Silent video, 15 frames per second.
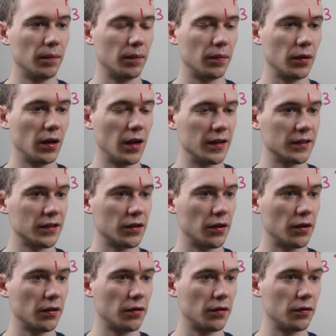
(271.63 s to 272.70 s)
plus
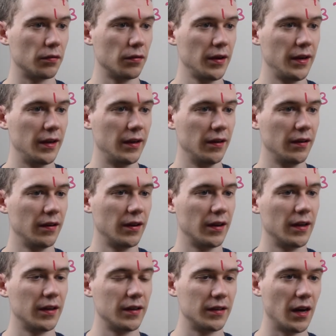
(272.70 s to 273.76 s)
3
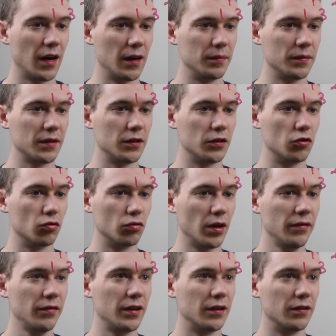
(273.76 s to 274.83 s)
times the
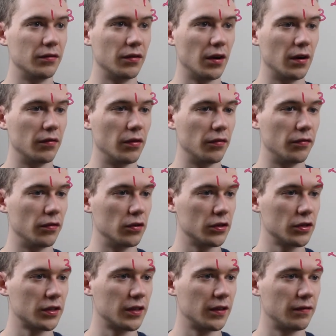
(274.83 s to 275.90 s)
derivative of the
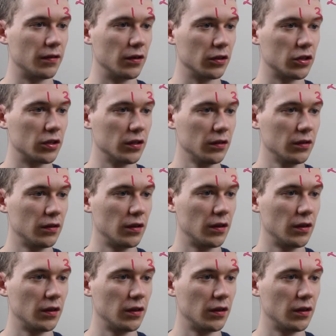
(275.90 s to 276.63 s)
first function.